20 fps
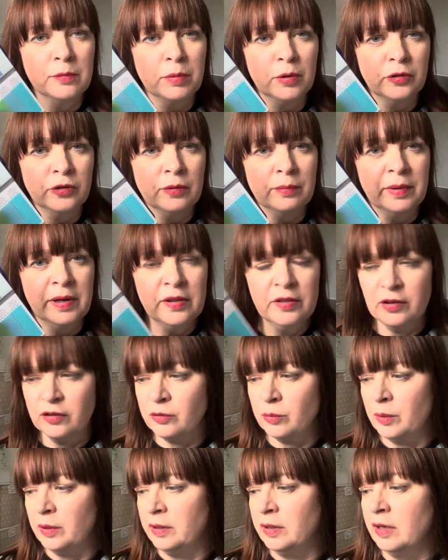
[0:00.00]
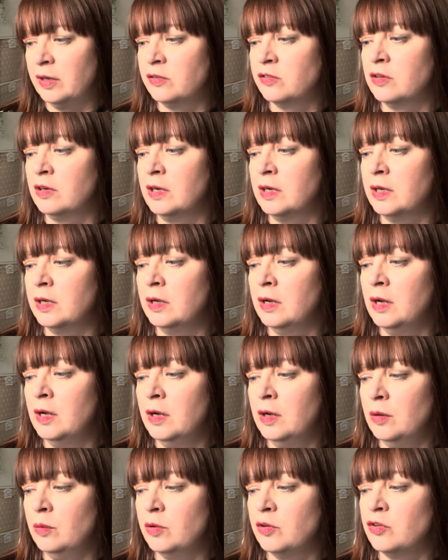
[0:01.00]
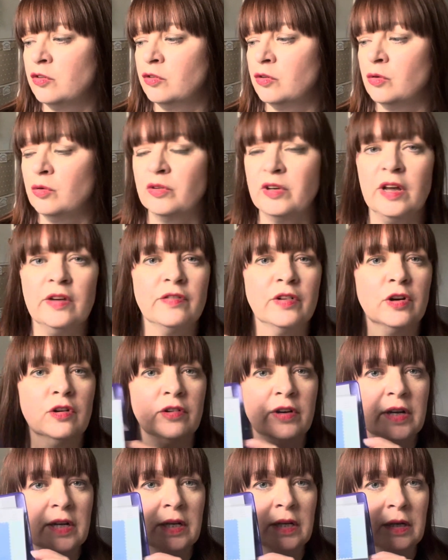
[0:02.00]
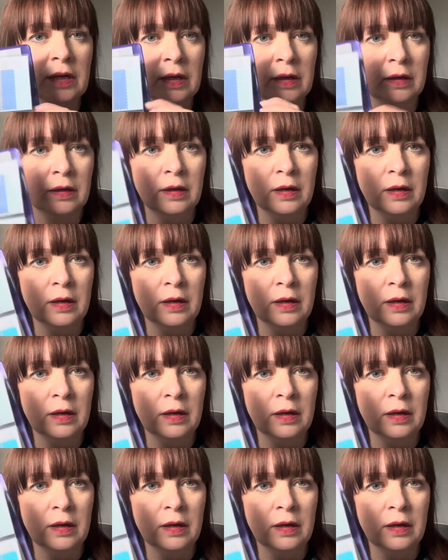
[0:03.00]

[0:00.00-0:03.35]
possibly this one actually, which is called Evergreen.